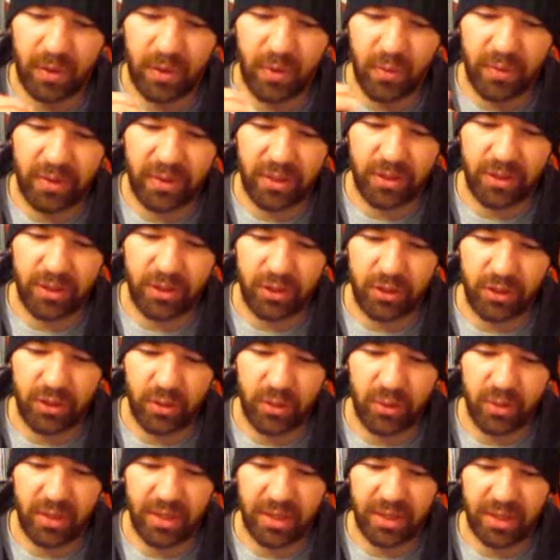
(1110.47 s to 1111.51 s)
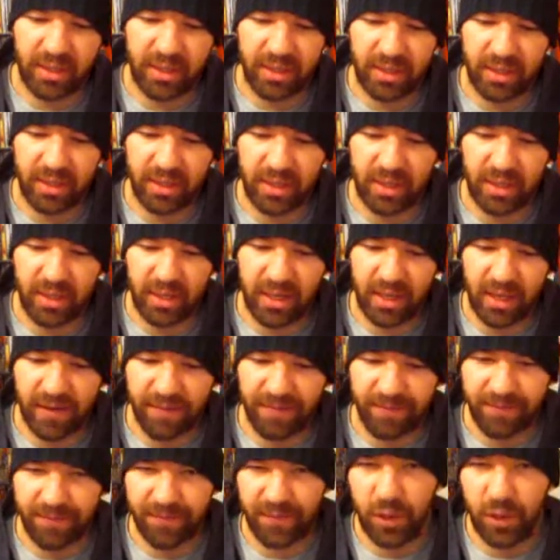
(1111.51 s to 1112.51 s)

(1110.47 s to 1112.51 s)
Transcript: going into a